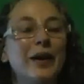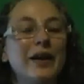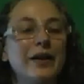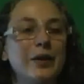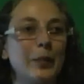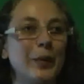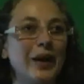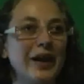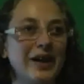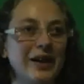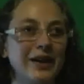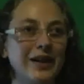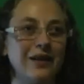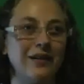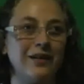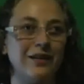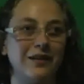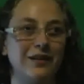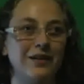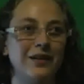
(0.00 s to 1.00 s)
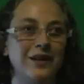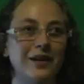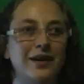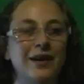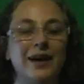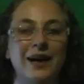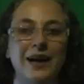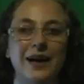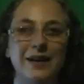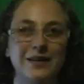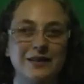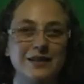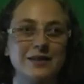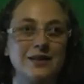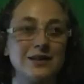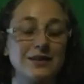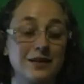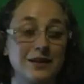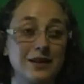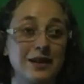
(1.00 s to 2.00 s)
about the pain and the
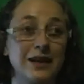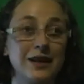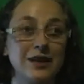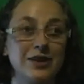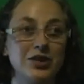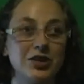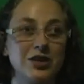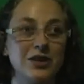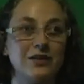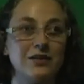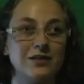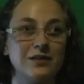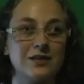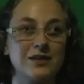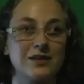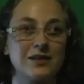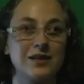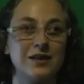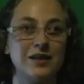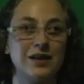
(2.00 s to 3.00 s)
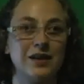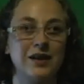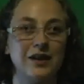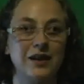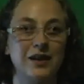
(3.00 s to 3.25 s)
dislocations.